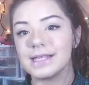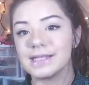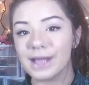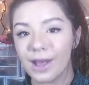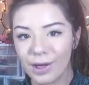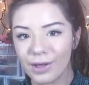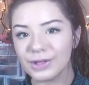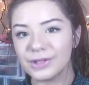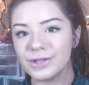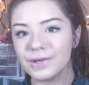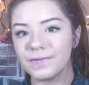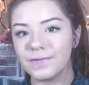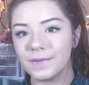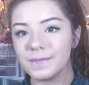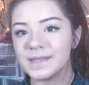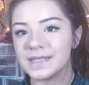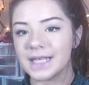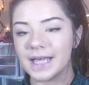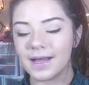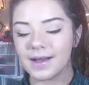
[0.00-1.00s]
is also
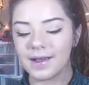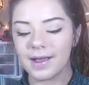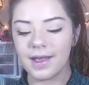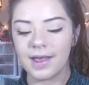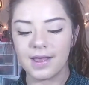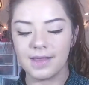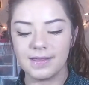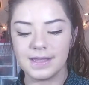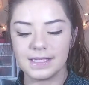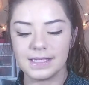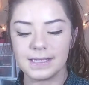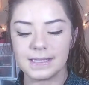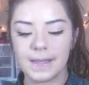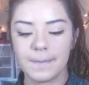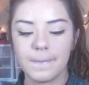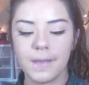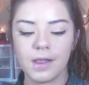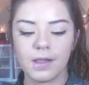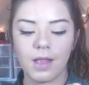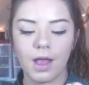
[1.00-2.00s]
from Sarah, and this is
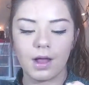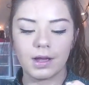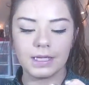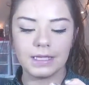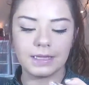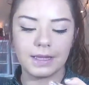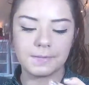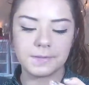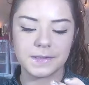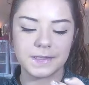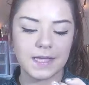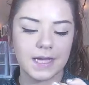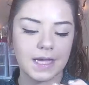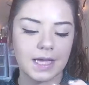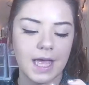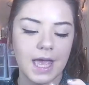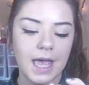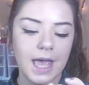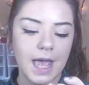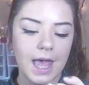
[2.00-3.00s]
a Milani
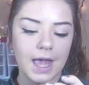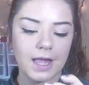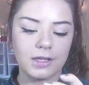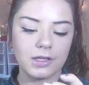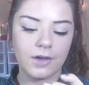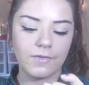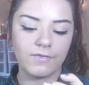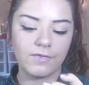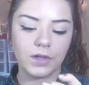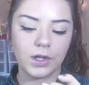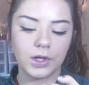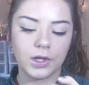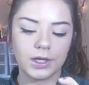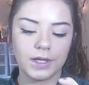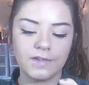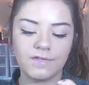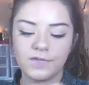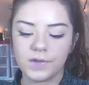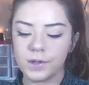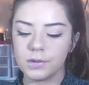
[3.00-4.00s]
lipstick in
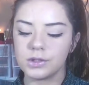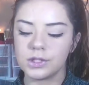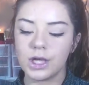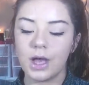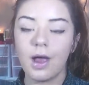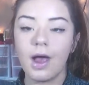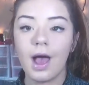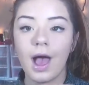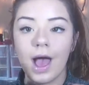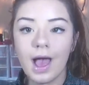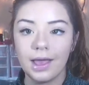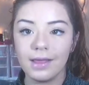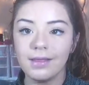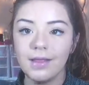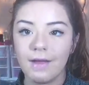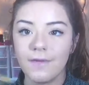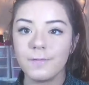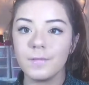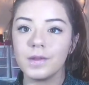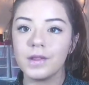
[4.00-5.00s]
Flirty Fuchsia. I
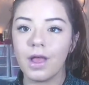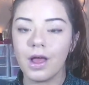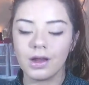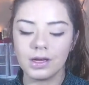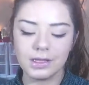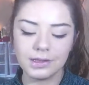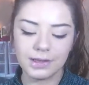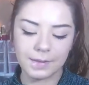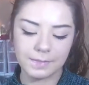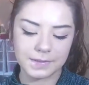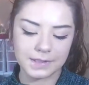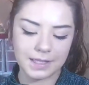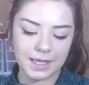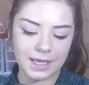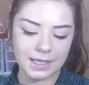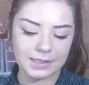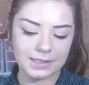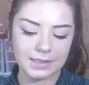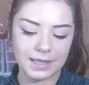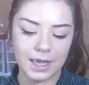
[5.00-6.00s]
love Milani
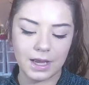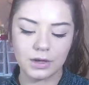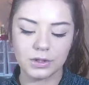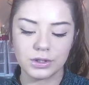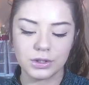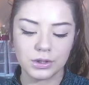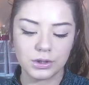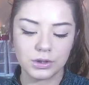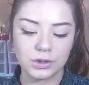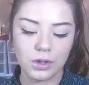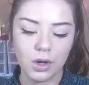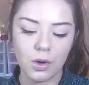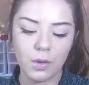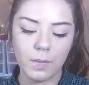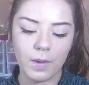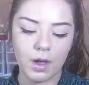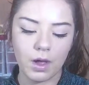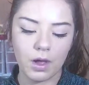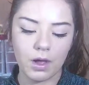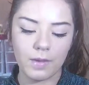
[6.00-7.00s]
lipsticks. They are so
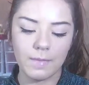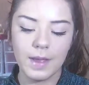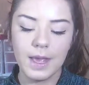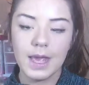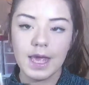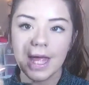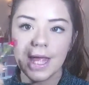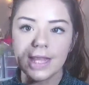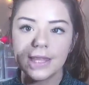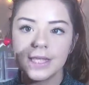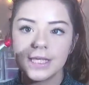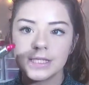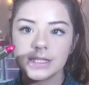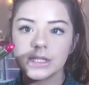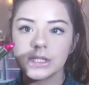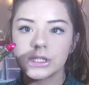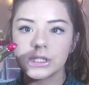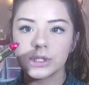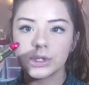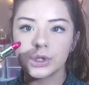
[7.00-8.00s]
bomb. This
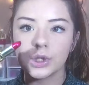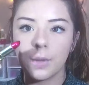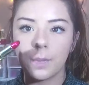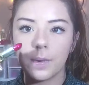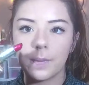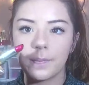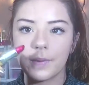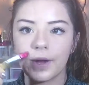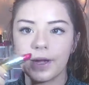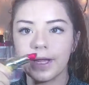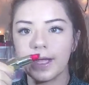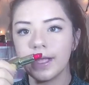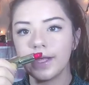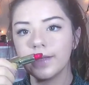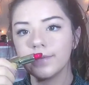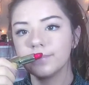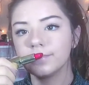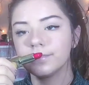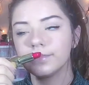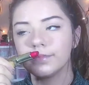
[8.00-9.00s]
is super
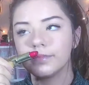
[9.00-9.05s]
pretty.